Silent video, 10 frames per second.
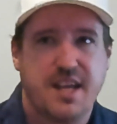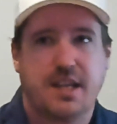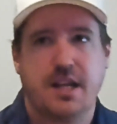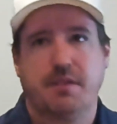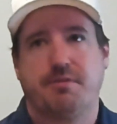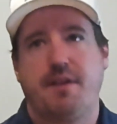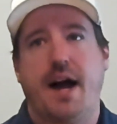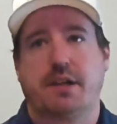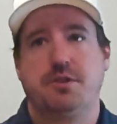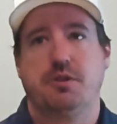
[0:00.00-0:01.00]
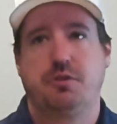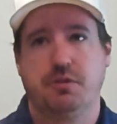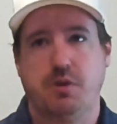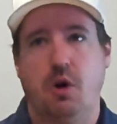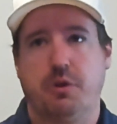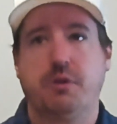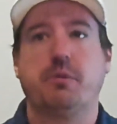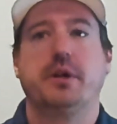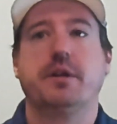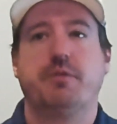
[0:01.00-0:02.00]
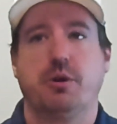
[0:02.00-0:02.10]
taking factors of all three